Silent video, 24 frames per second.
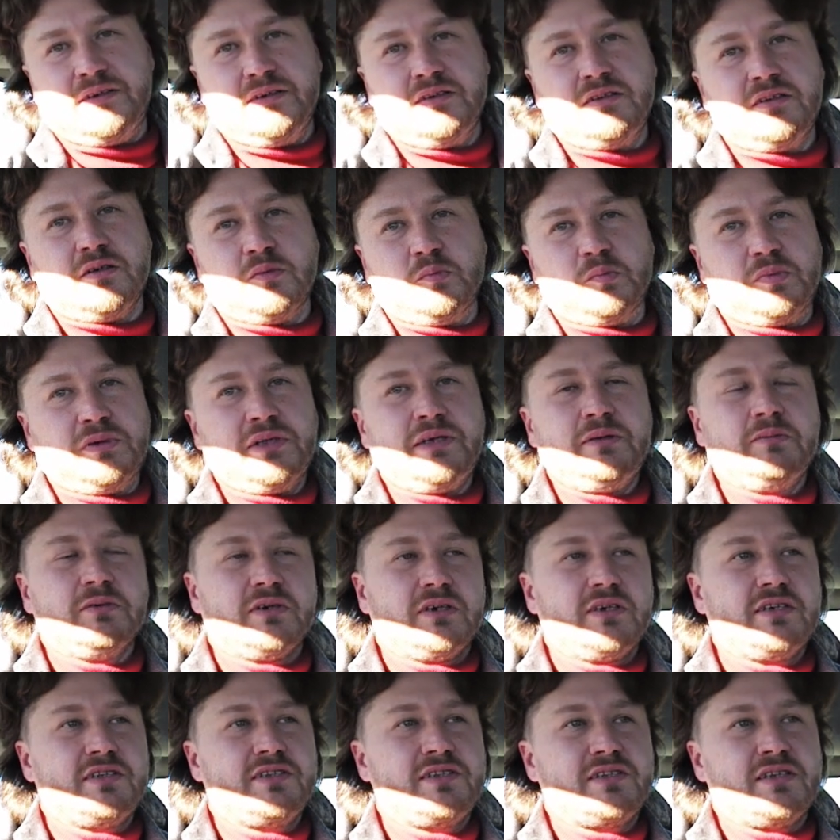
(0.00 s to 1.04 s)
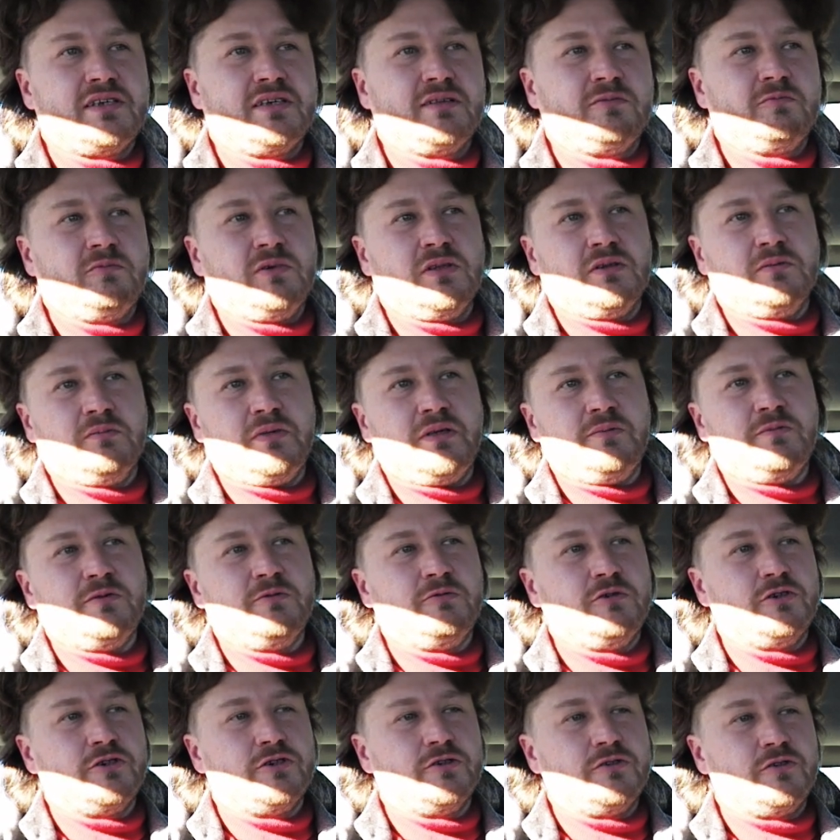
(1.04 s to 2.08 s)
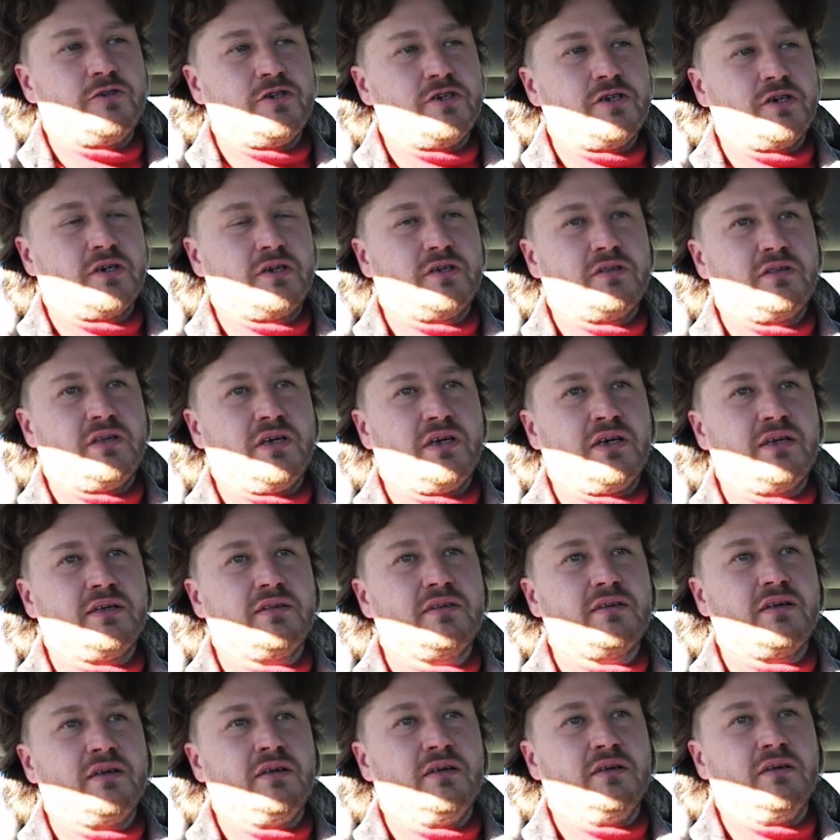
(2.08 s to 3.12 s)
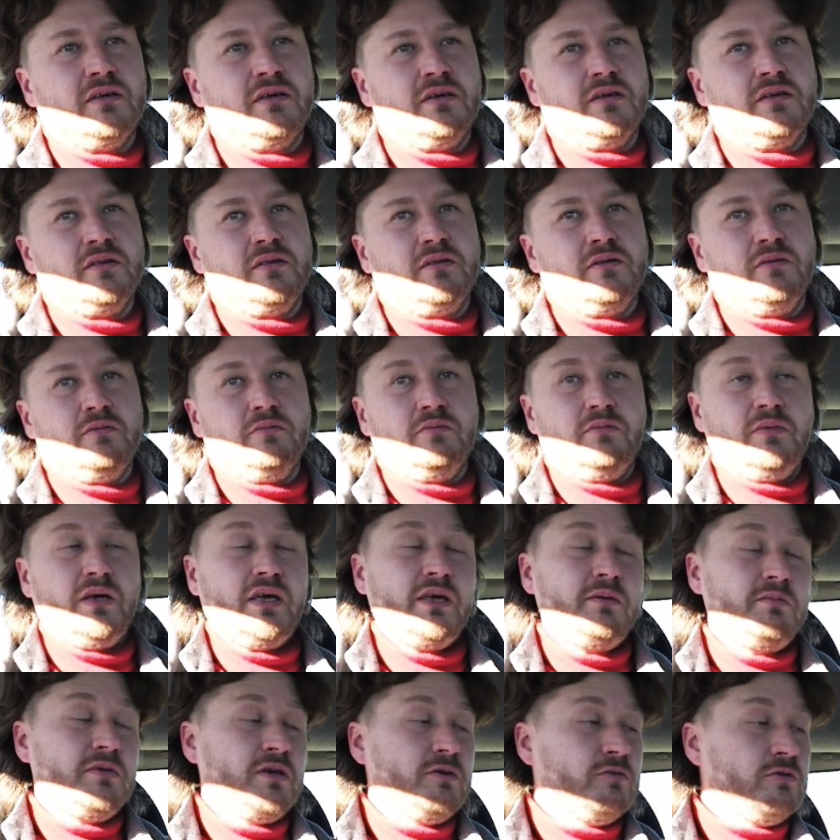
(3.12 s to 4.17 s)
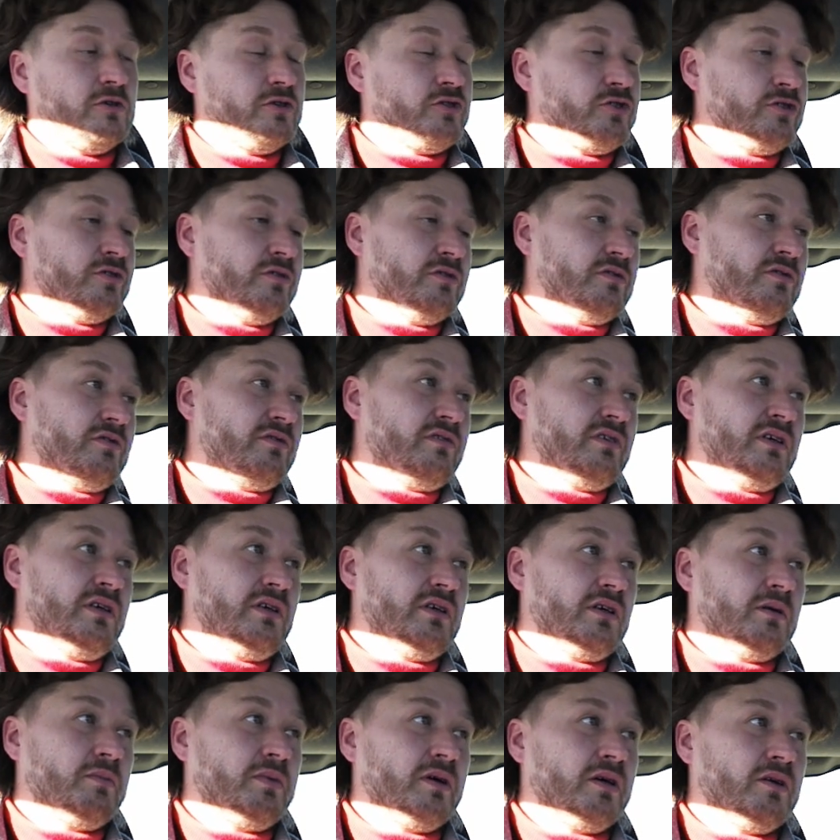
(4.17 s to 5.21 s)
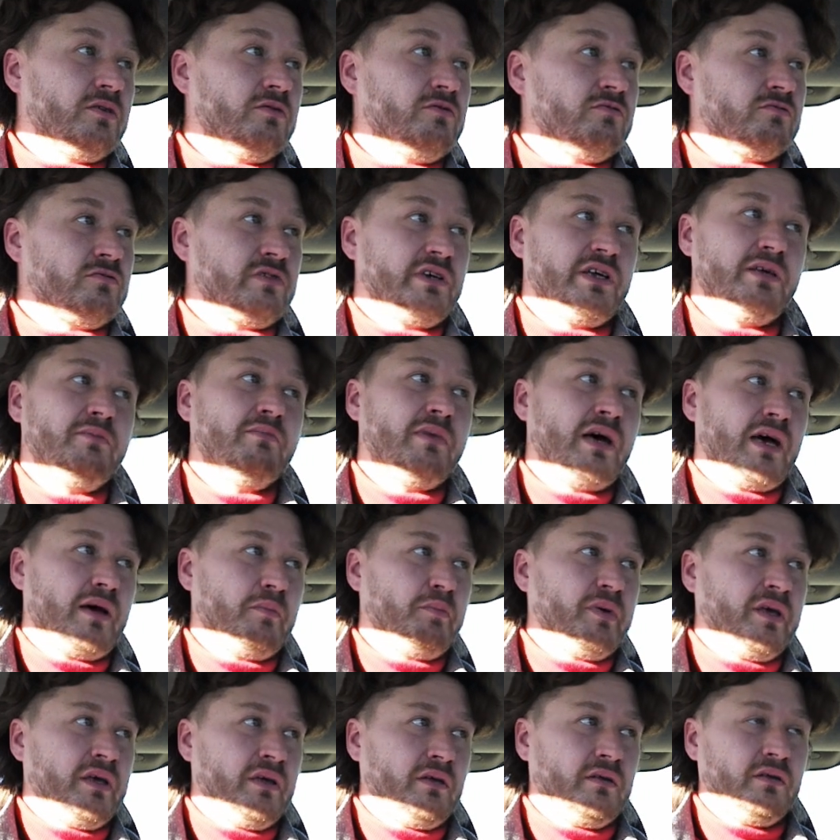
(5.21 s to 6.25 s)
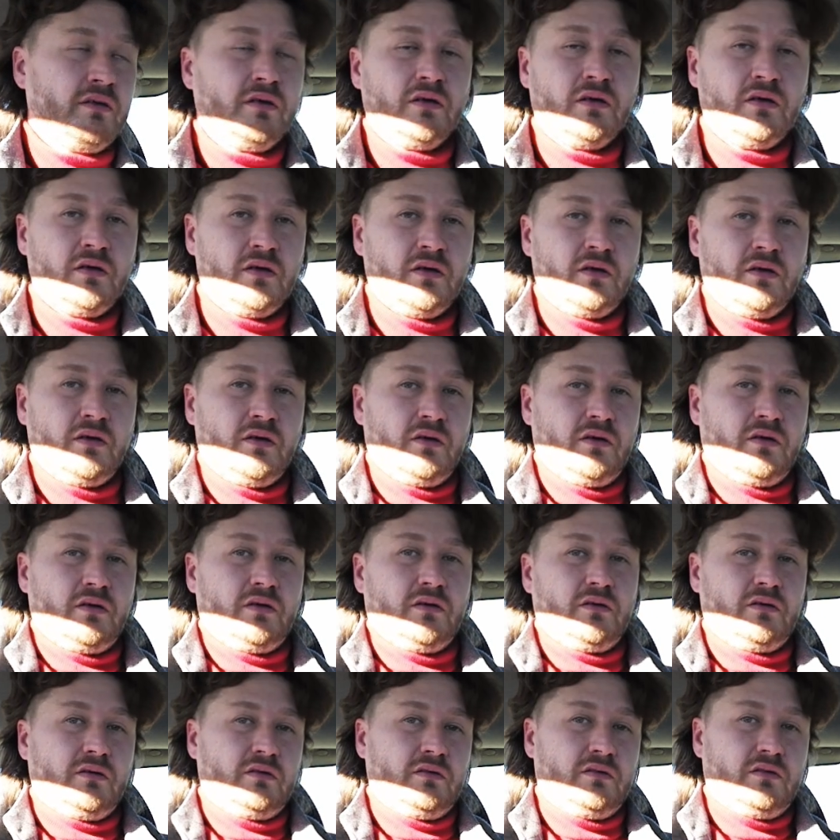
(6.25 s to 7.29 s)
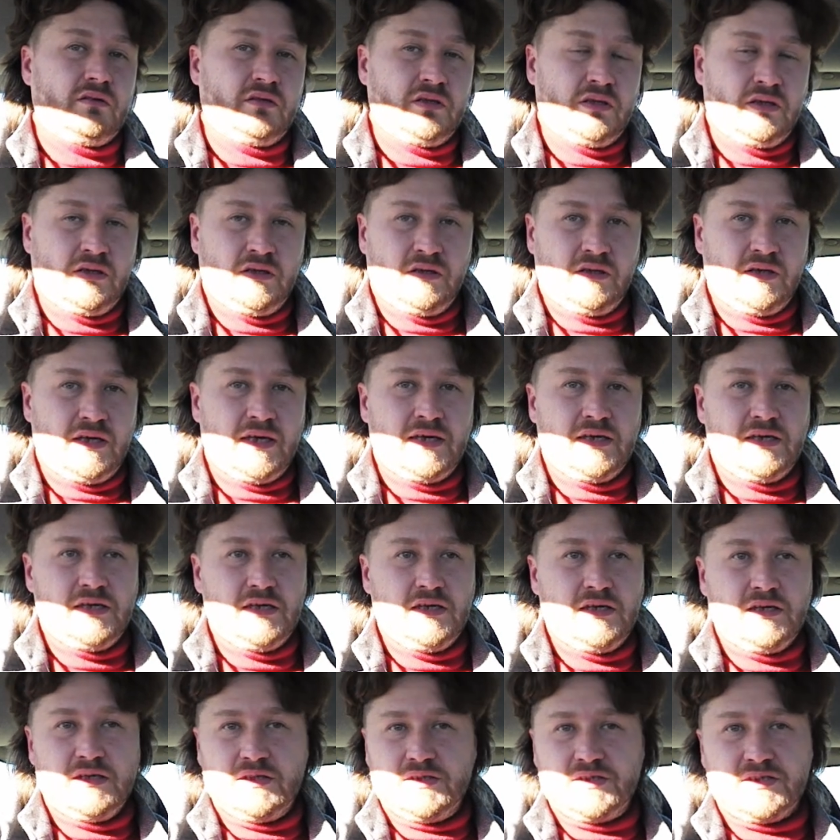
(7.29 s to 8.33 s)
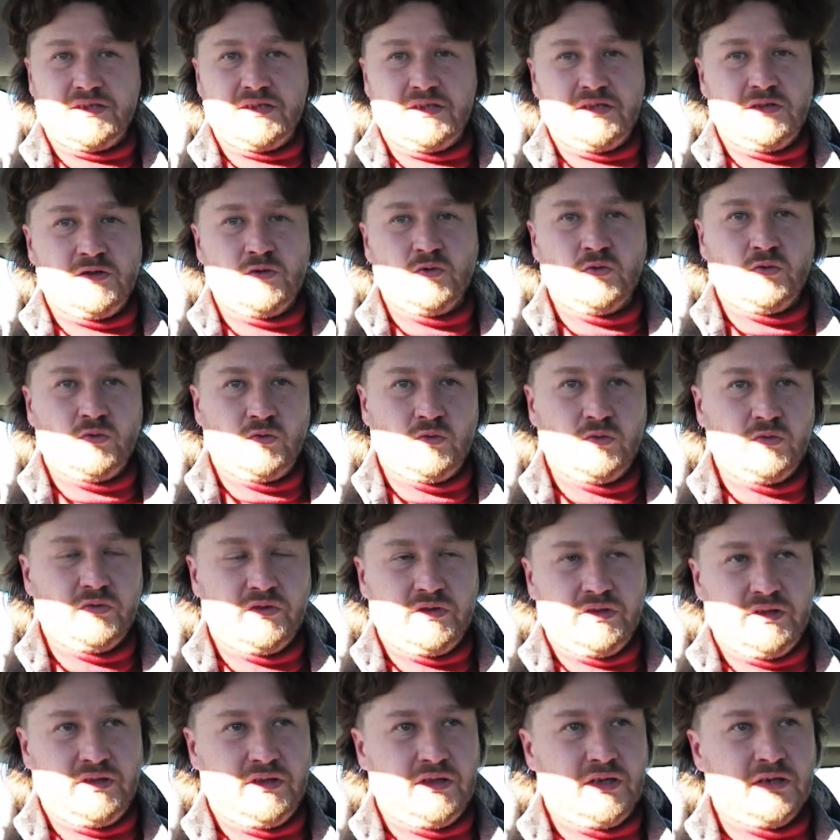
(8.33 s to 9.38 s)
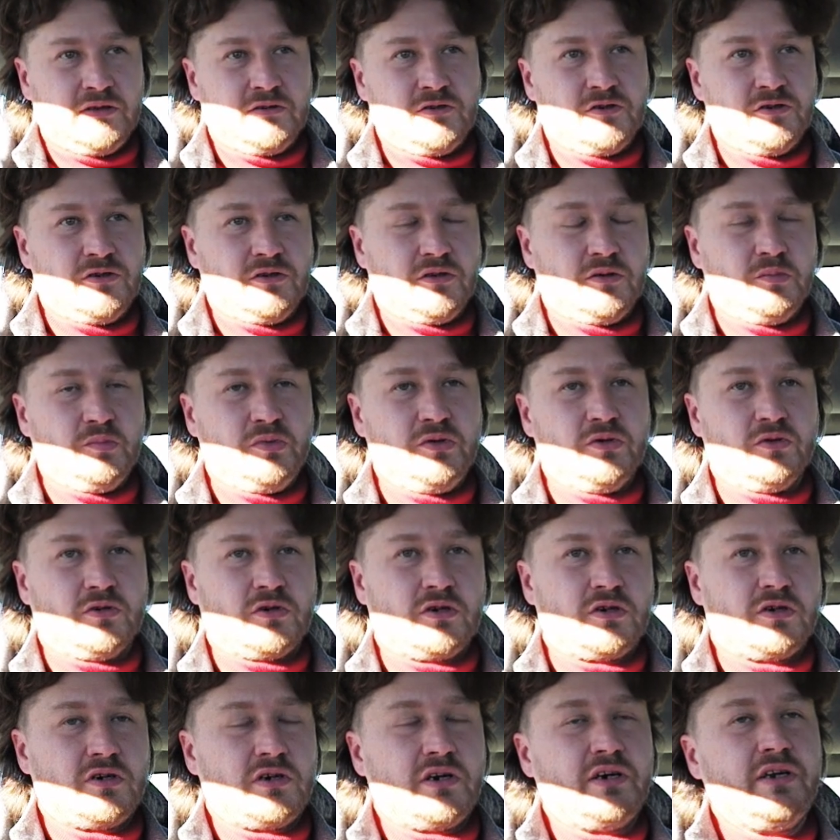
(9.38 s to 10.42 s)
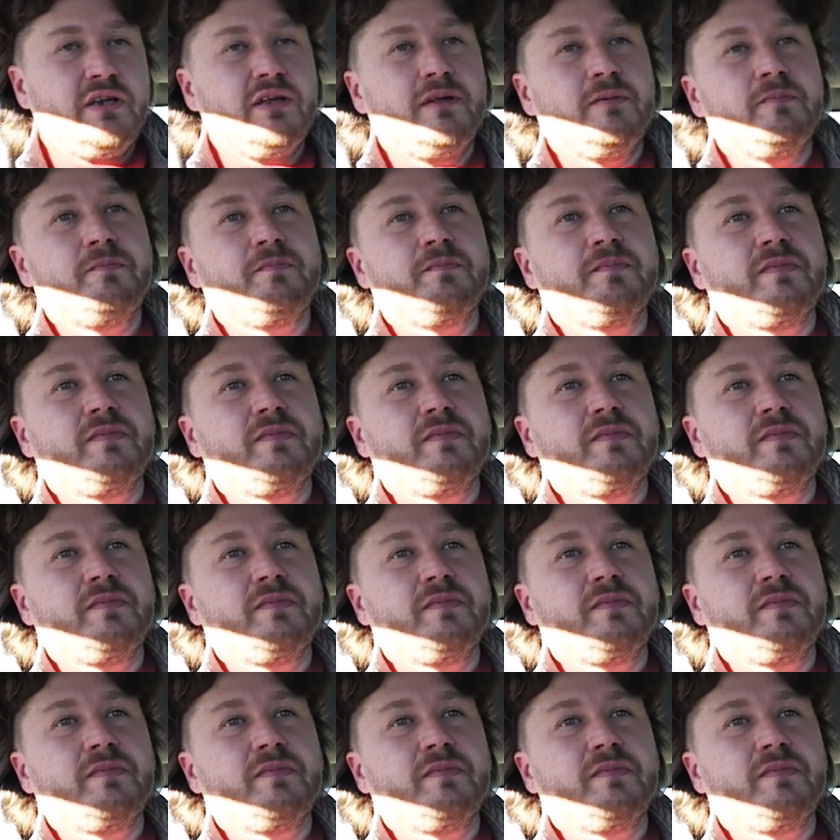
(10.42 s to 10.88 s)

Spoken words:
didn't complain, but I said, well, maybe we should check that, and maybe we should think about remapping the AECU, the engine computer, right?